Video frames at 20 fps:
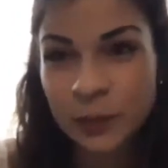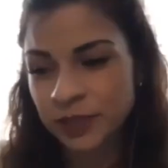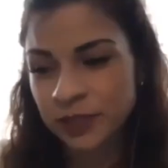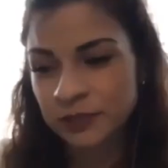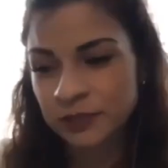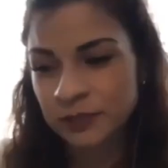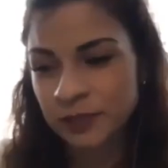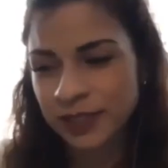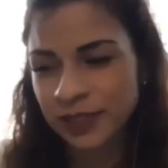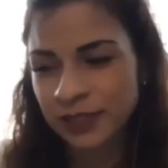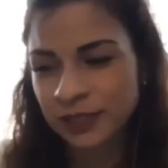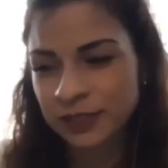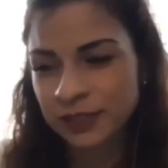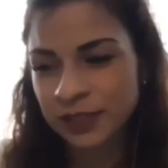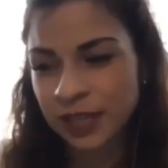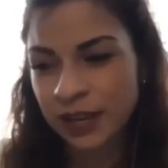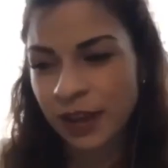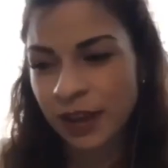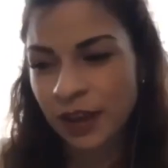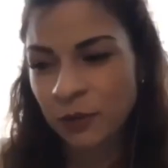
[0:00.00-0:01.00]
Um, I think it was
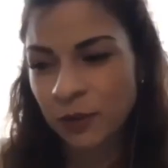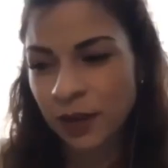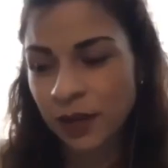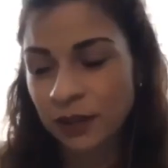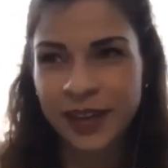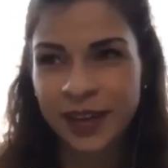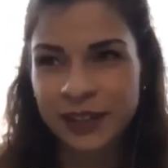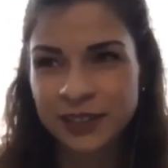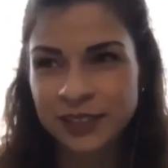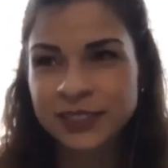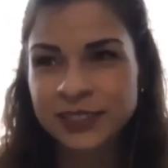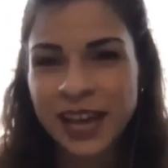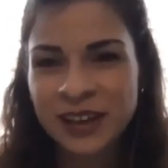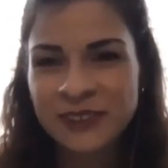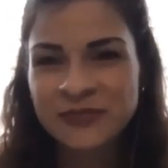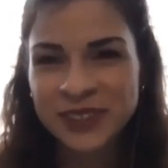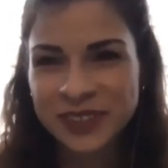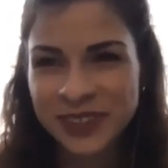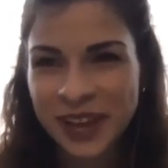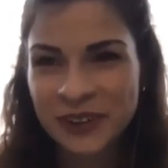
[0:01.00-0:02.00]
Ned Hallowell. Just
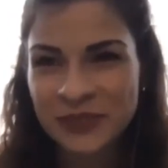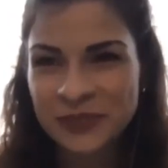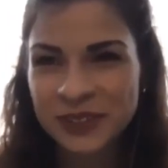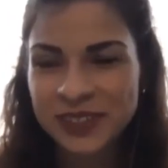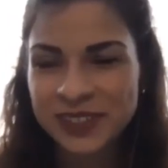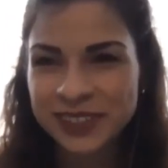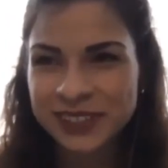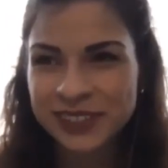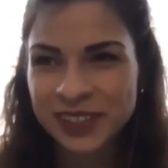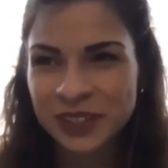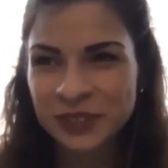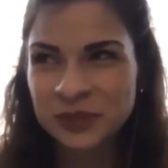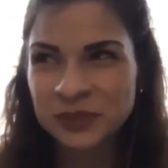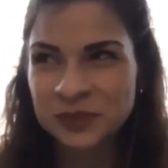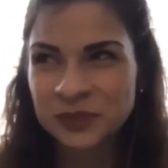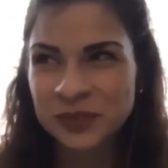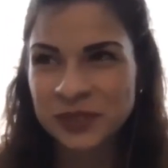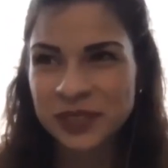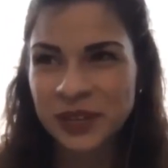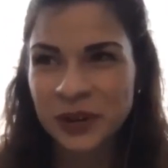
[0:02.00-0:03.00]
having that one like was
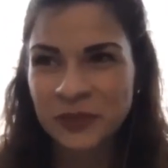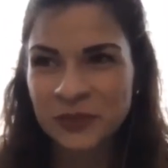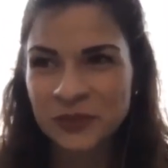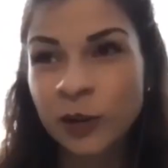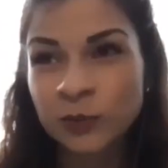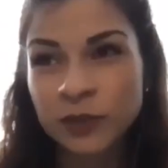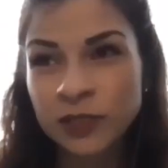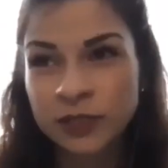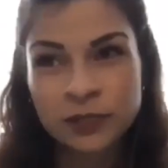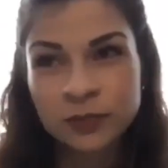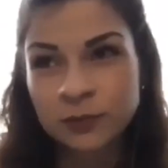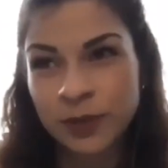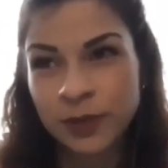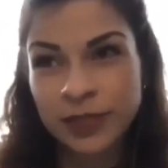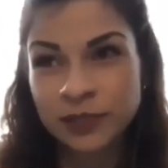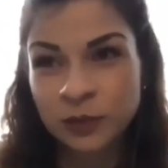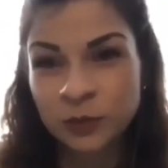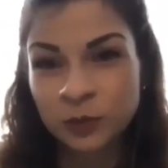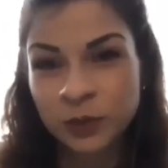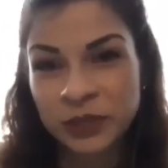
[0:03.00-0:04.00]
really helpful. Just by
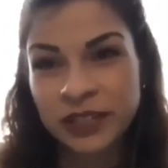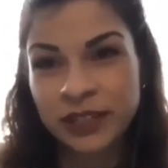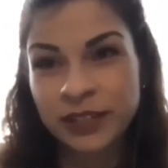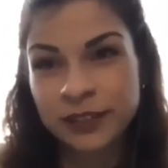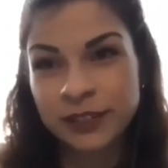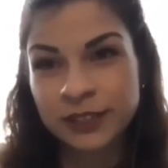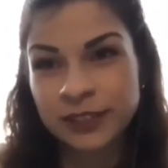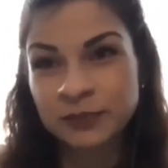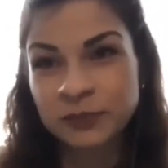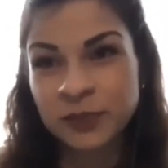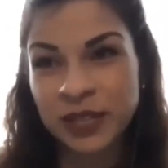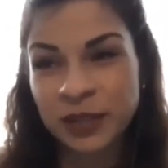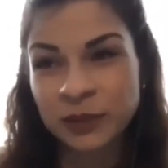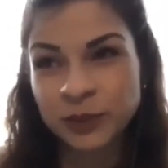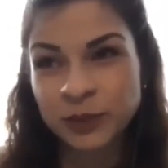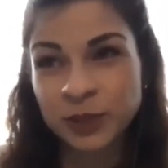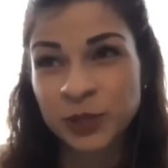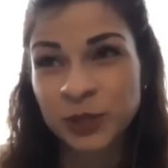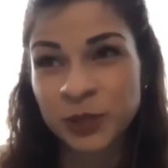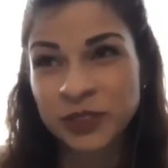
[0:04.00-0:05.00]
simply being able
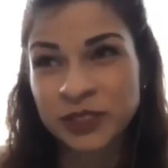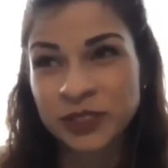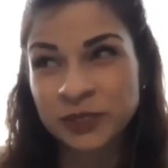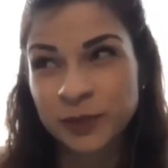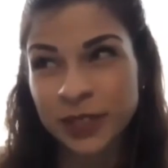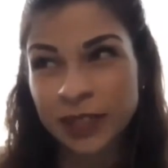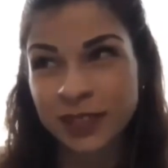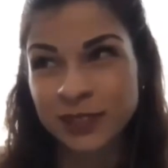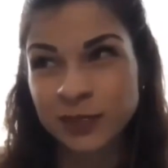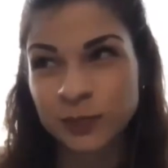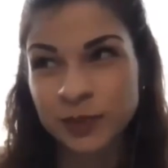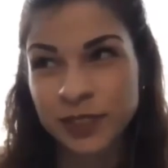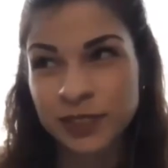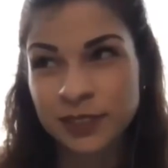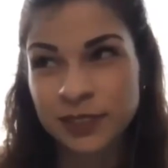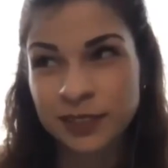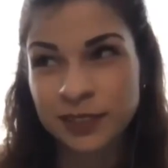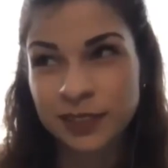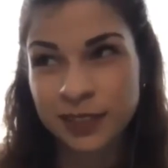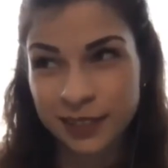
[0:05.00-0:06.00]
to show it to my
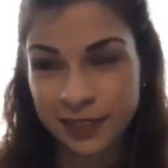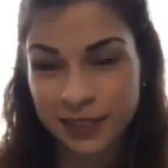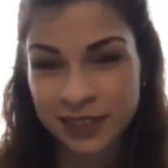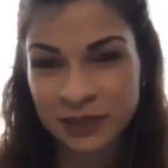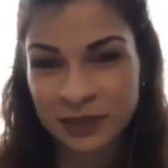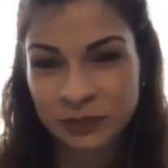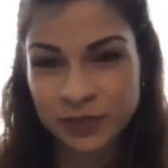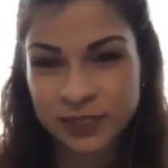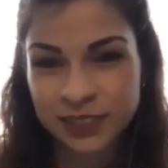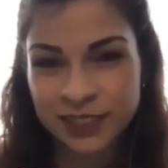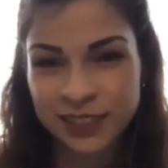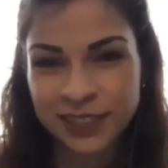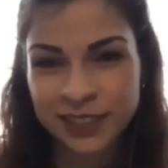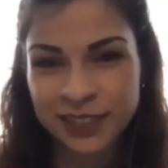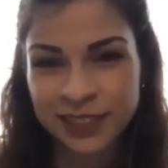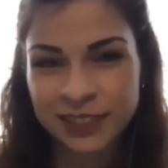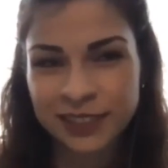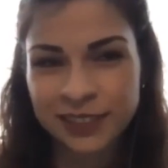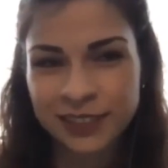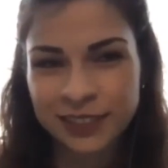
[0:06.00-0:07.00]
husband and him
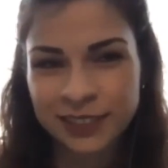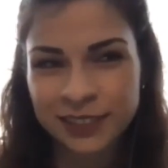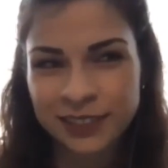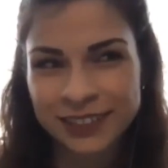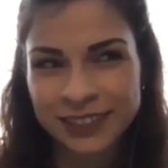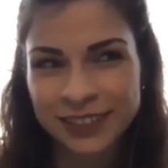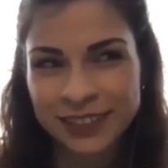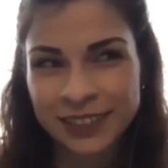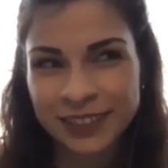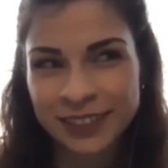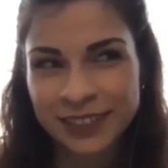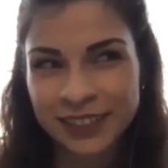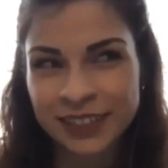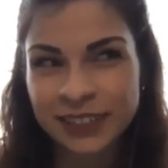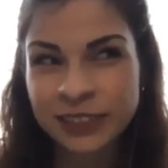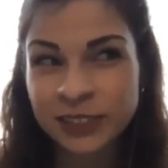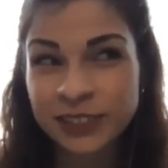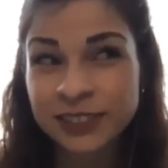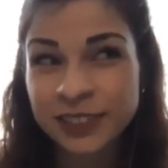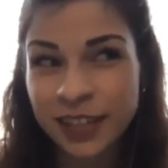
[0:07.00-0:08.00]
see
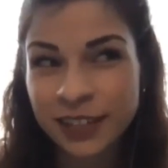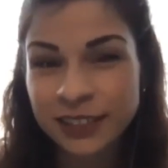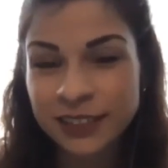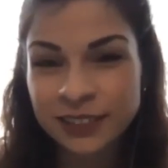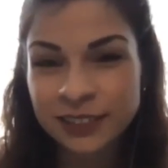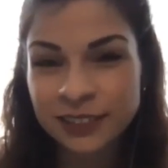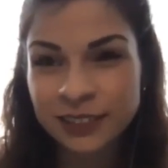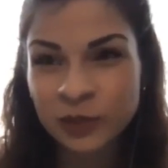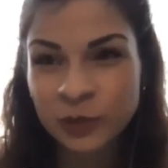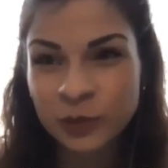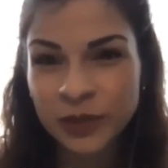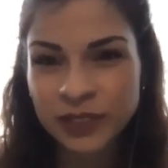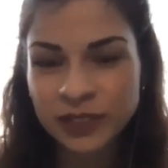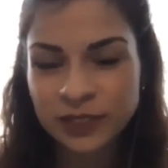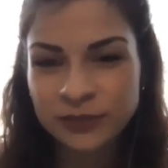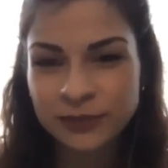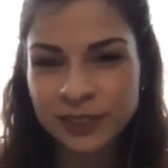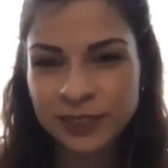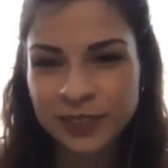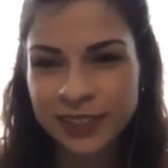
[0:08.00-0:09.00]
understand it a little bit
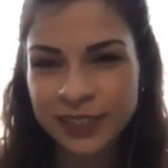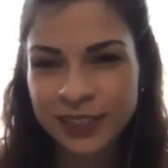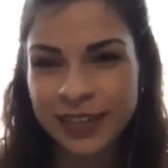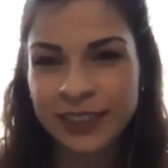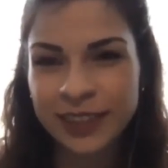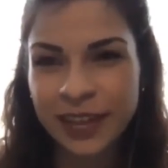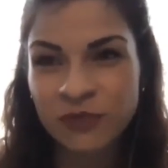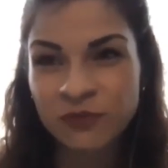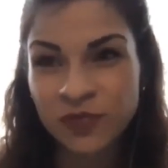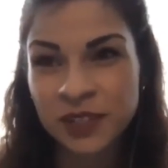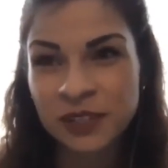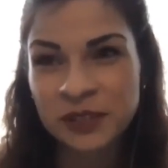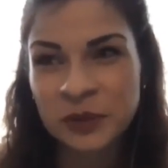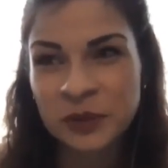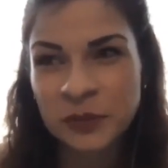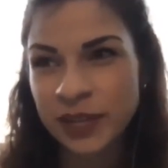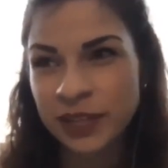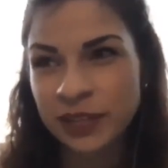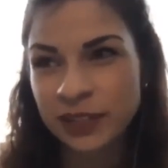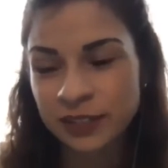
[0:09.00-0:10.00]
differently. Like that video
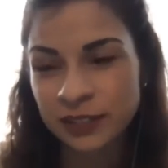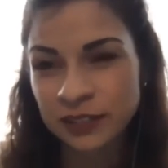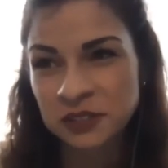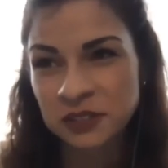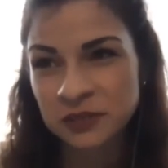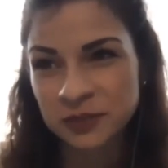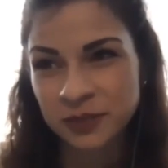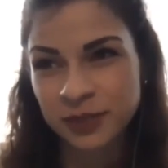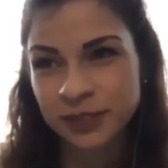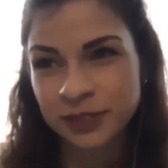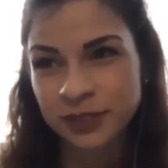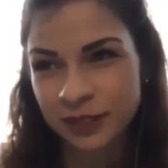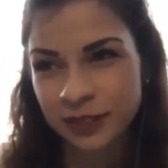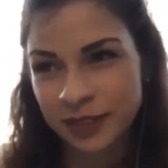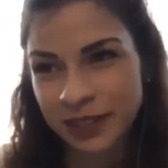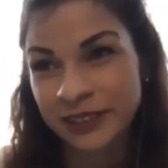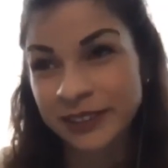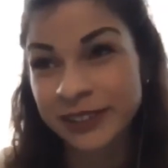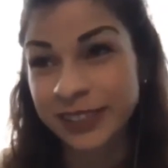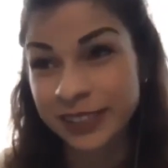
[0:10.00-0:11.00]
made a huge difference on
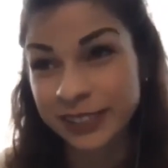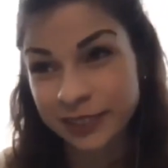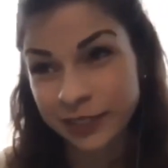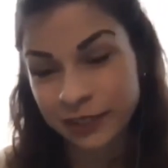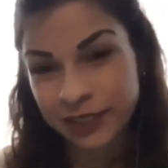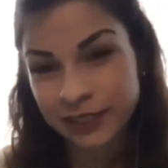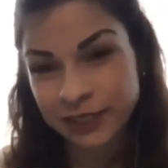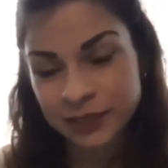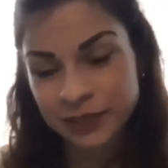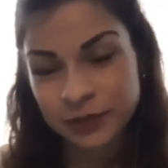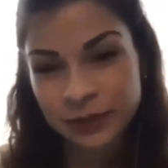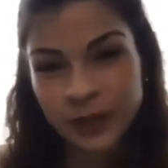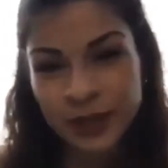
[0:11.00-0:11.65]
how he saw it too,